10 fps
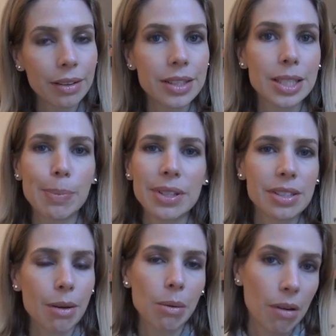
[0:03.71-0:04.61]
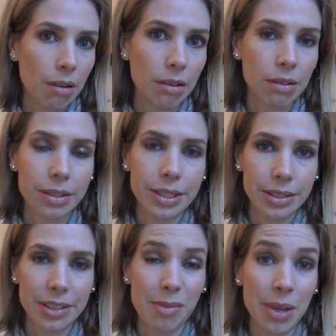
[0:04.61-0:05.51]
It's been so long
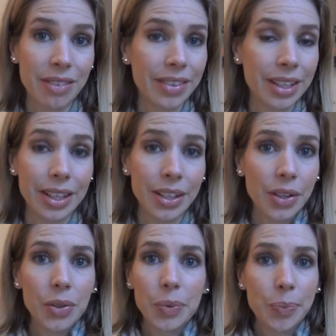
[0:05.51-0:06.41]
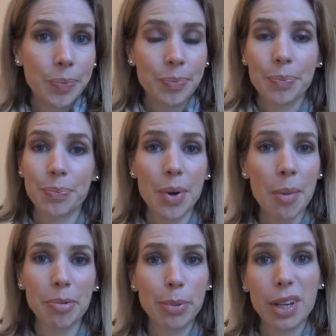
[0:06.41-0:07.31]
since I've made a video,
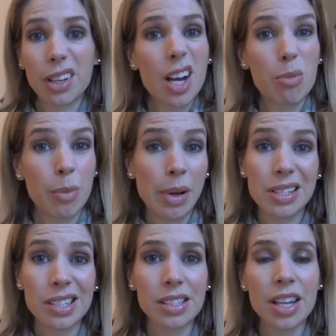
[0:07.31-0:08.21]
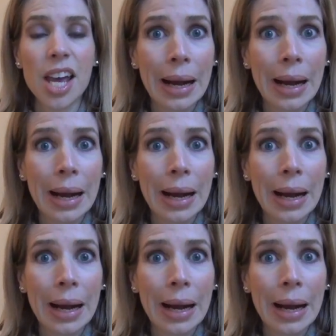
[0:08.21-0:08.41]
probably a couple months.